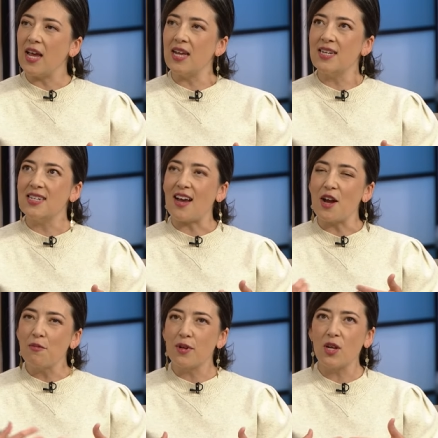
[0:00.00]
and
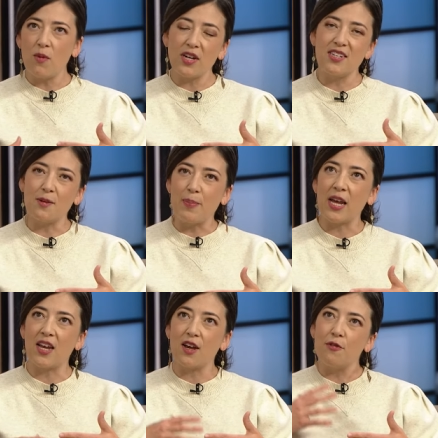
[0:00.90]
I really wanted to
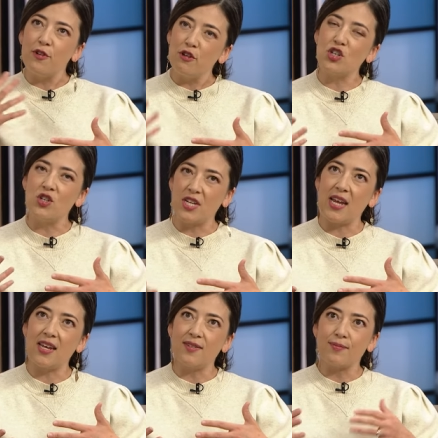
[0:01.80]
pick a future
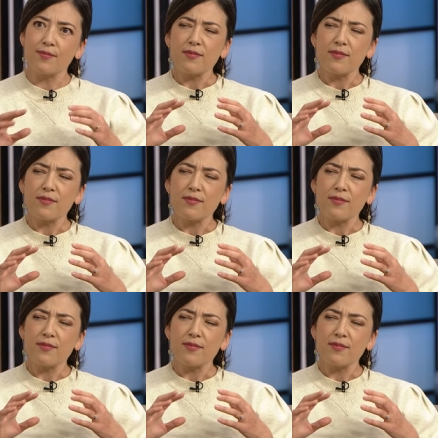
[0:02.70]
date